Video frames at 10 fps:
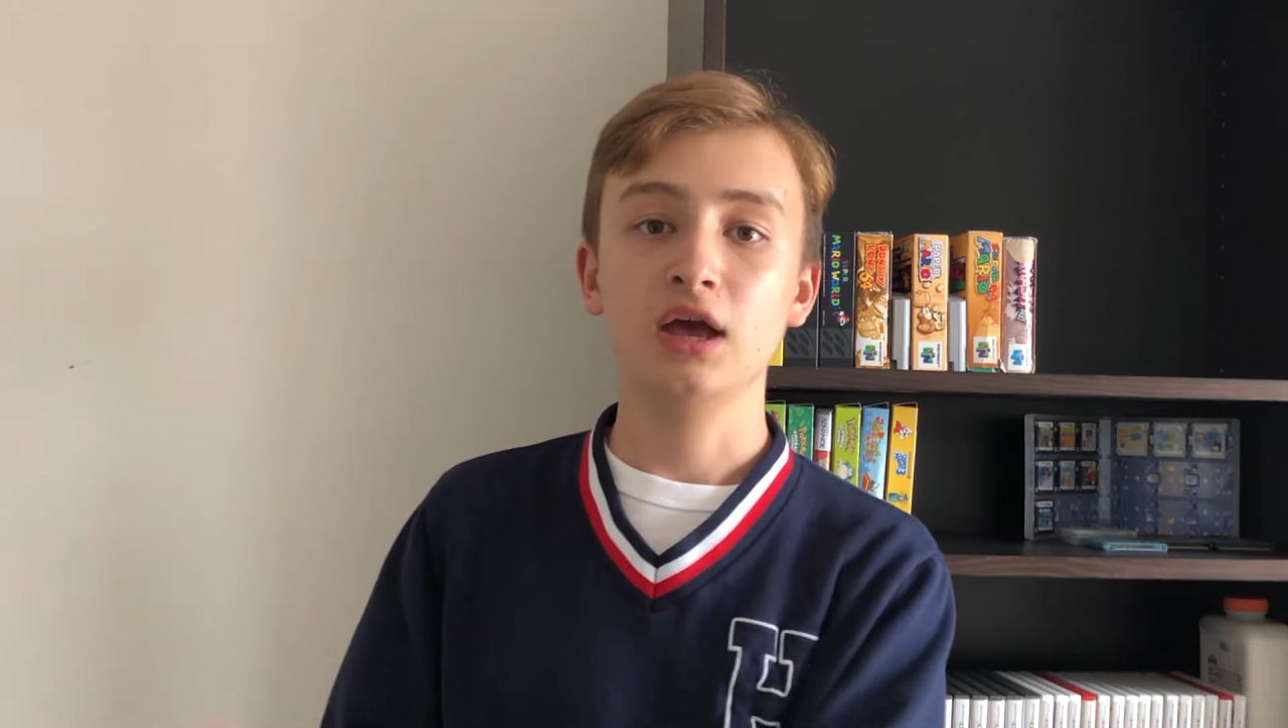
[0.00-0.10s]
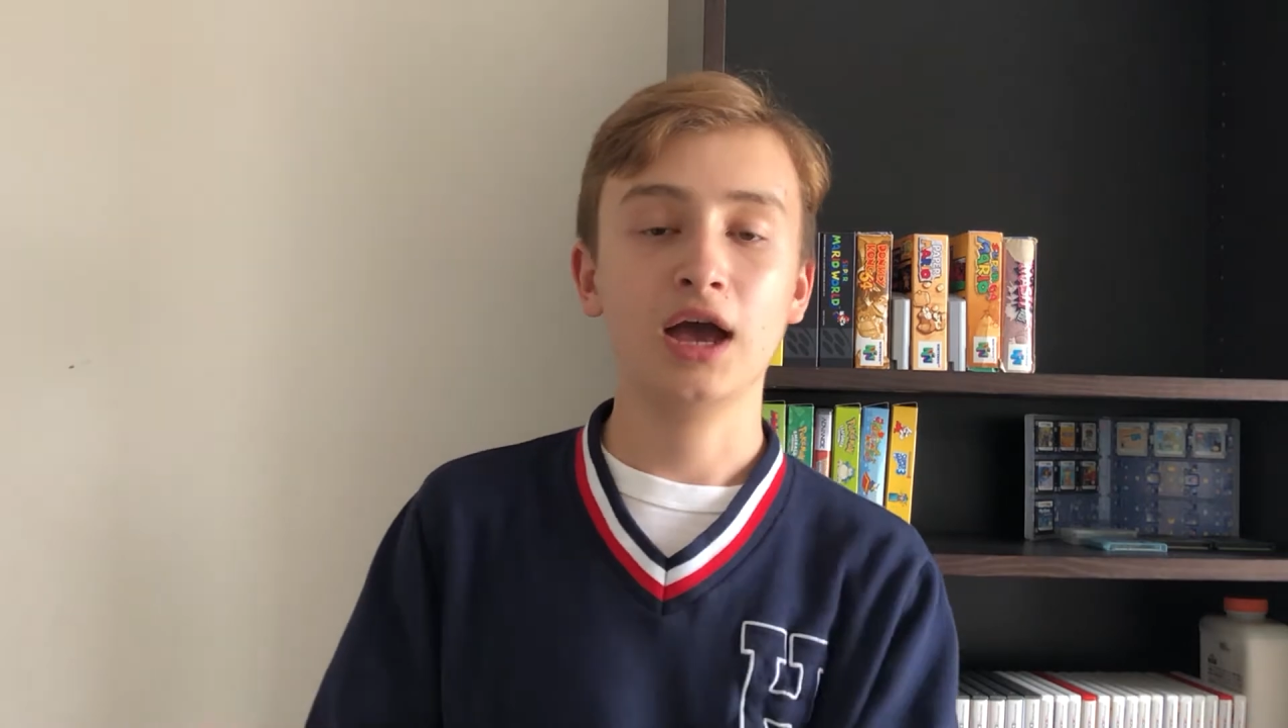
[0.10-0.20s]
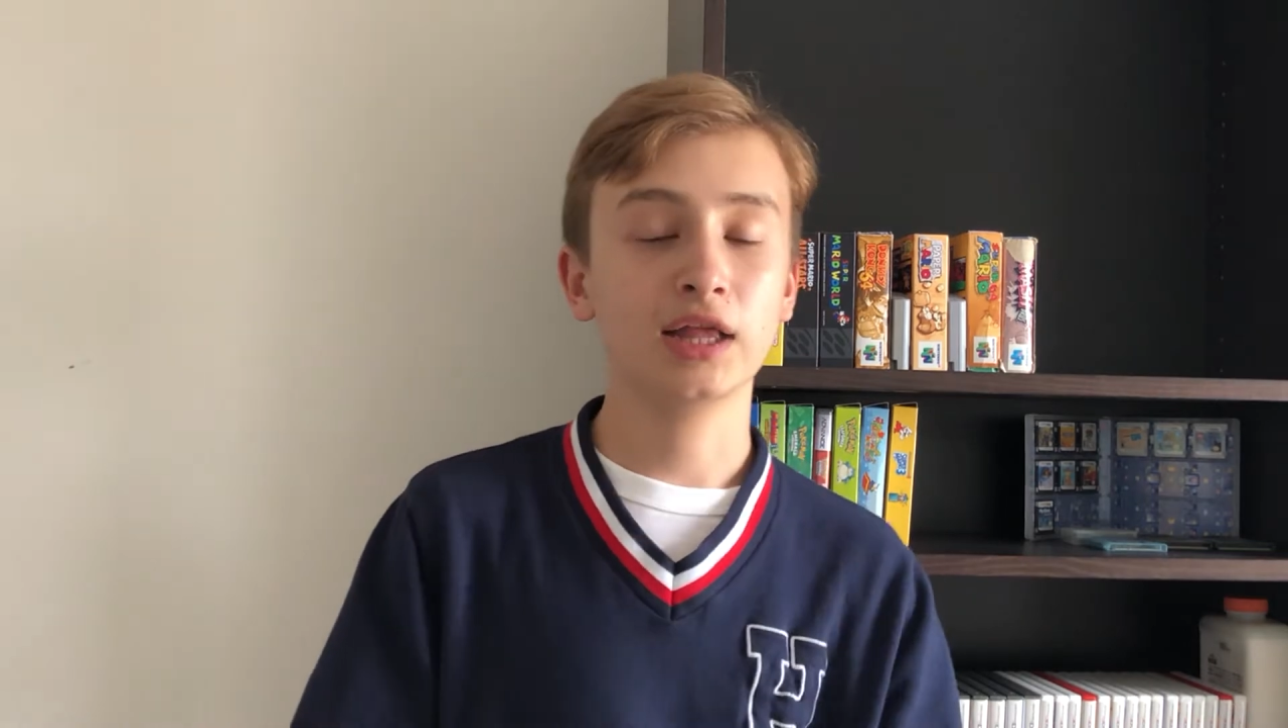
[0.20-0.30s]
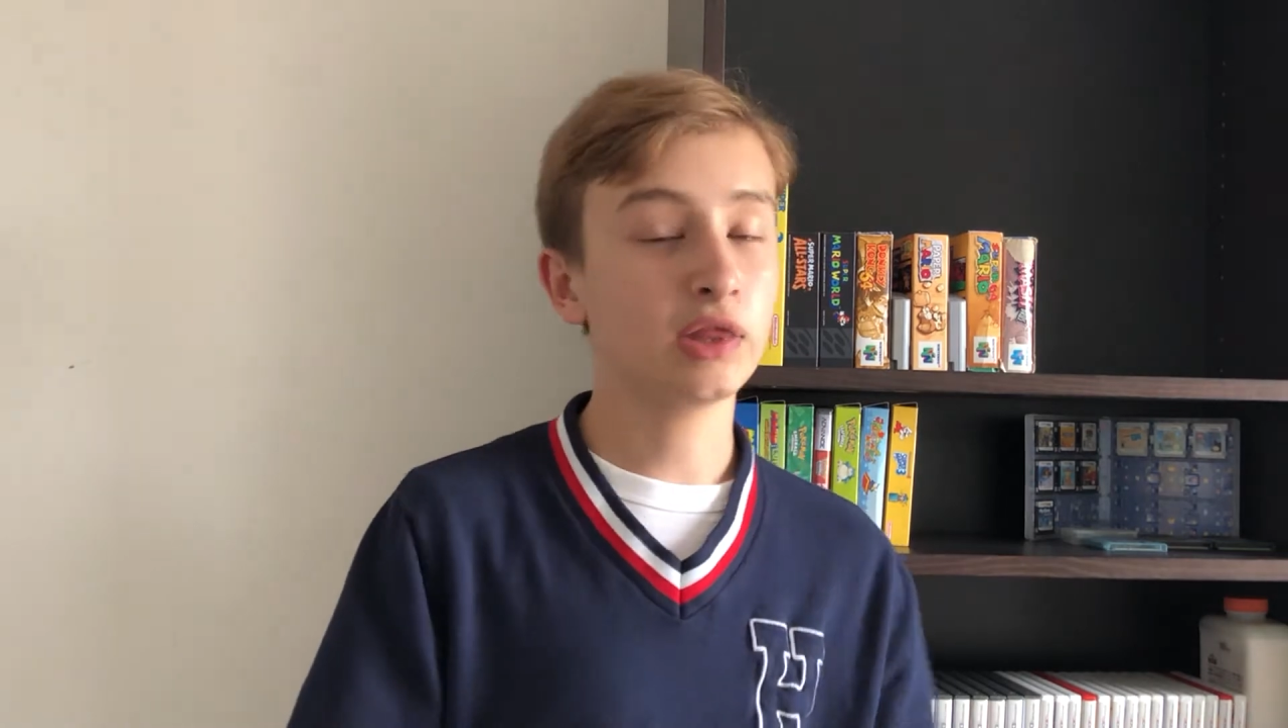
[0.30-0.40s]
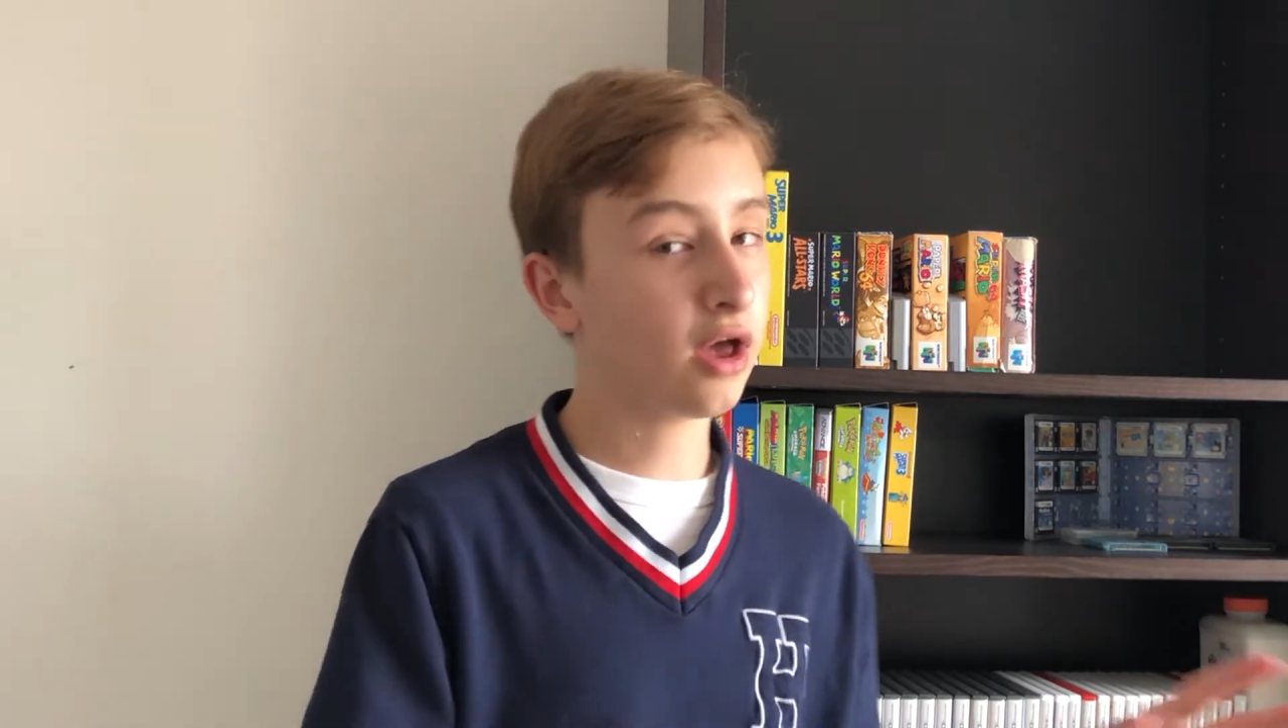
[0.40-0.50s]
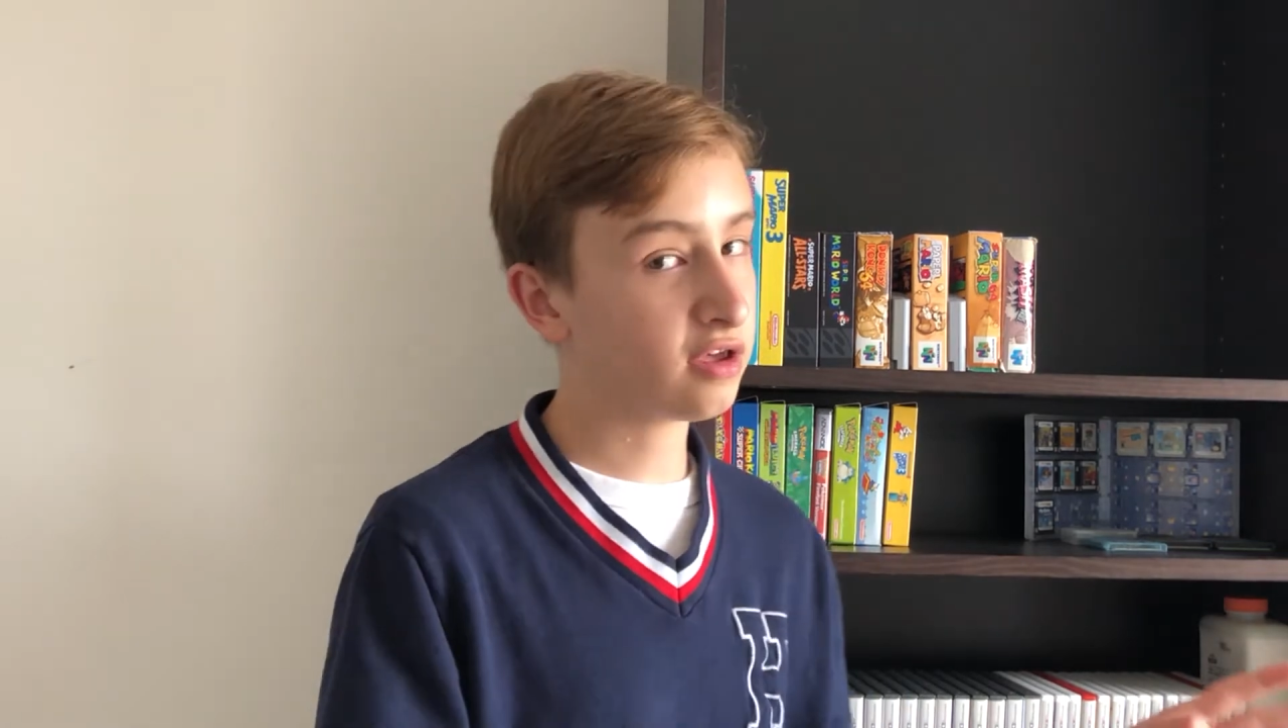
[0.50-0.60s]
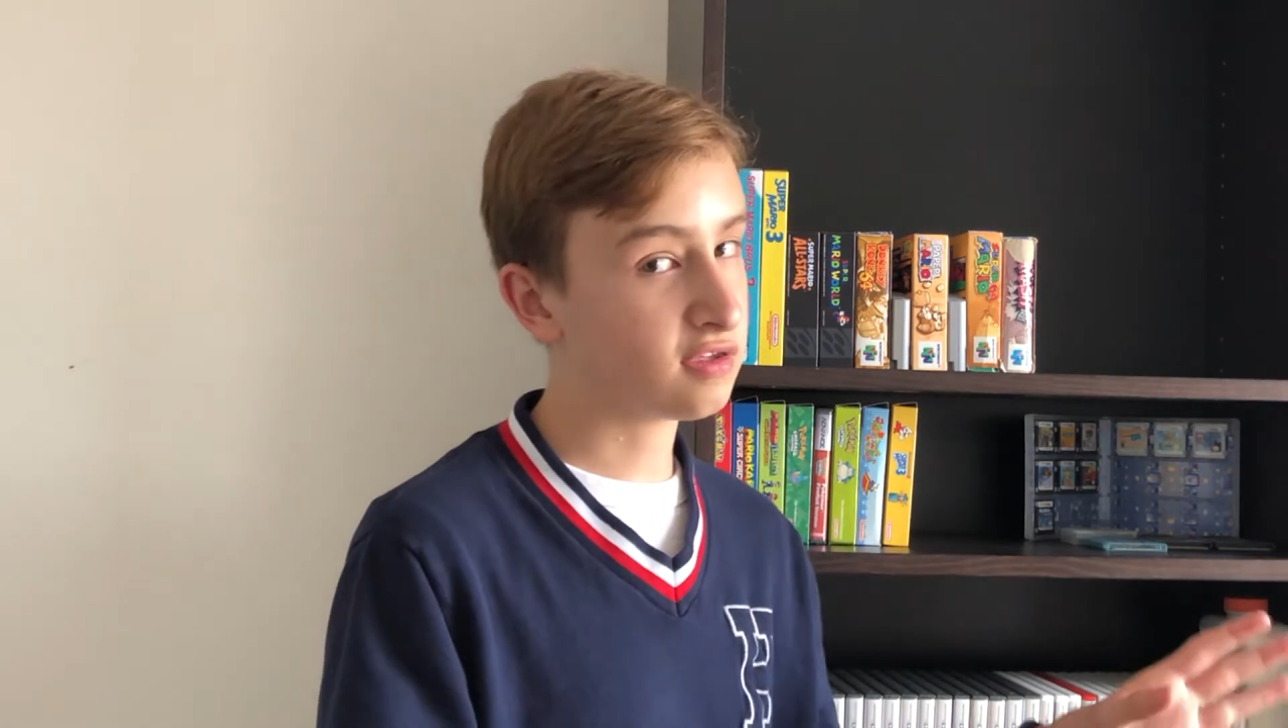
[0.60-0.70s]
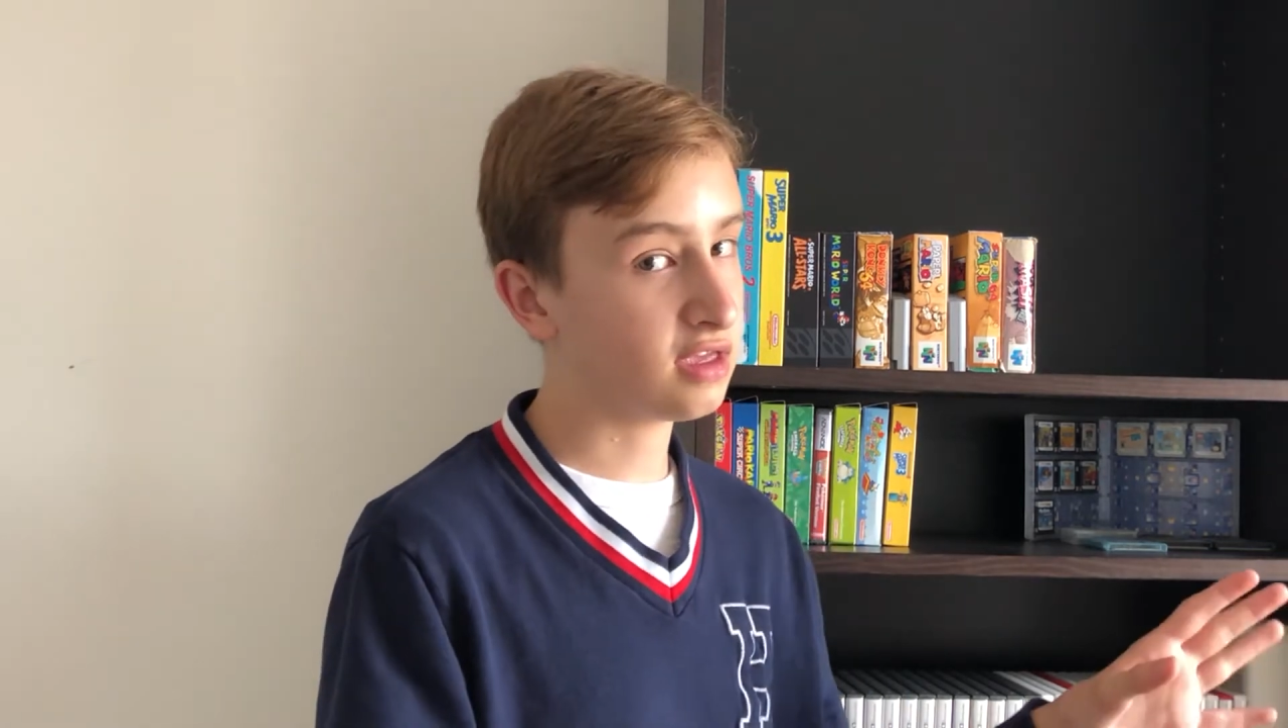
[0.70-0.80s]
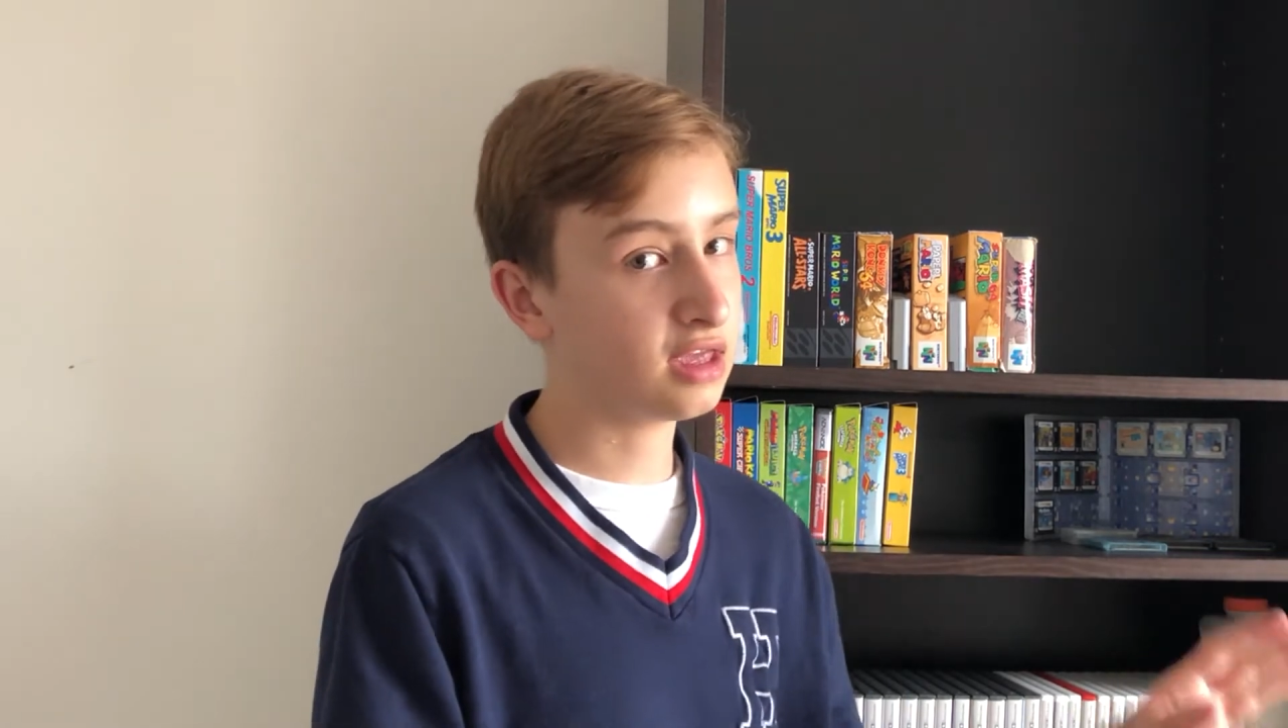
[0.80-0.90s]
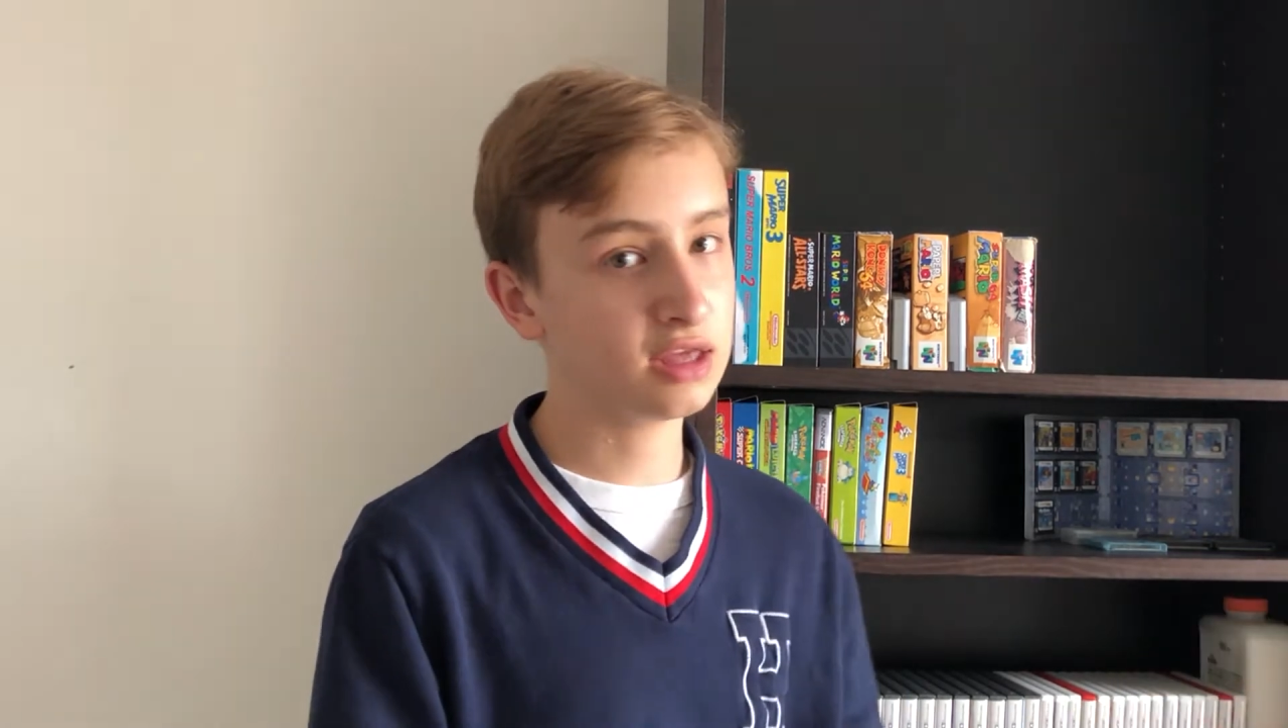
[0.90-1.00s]
I
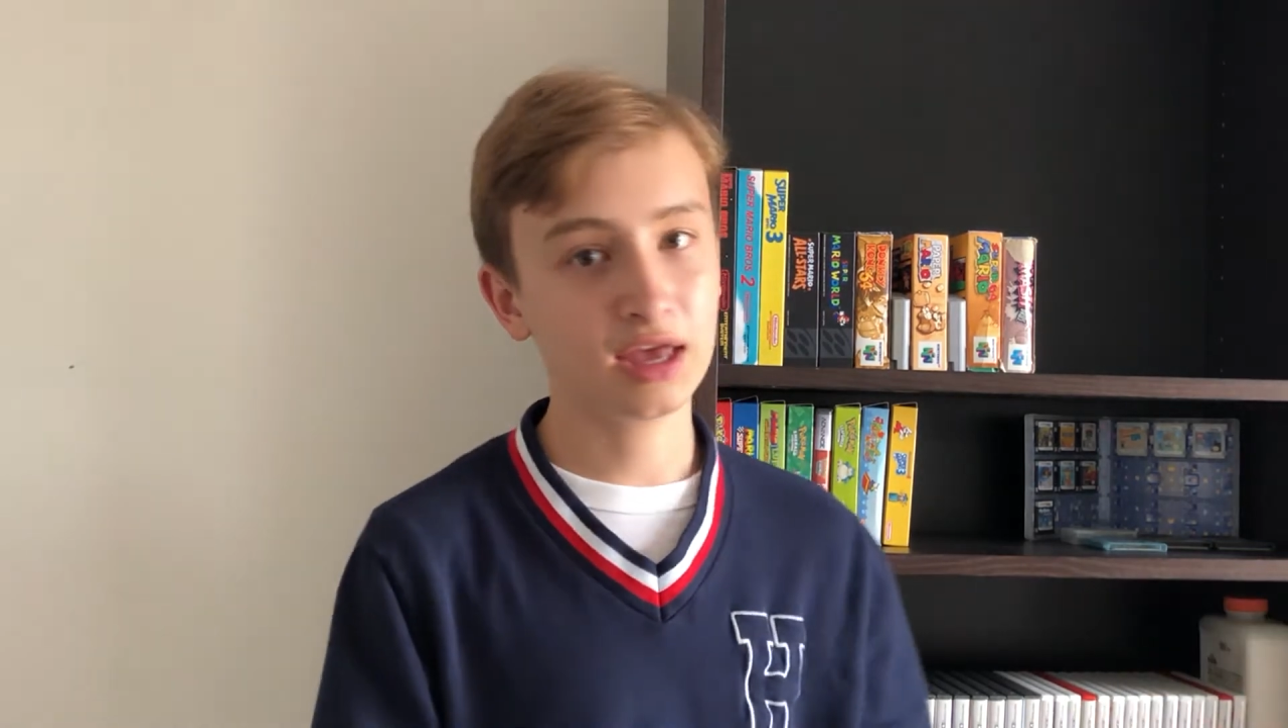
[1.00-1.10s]
lost it,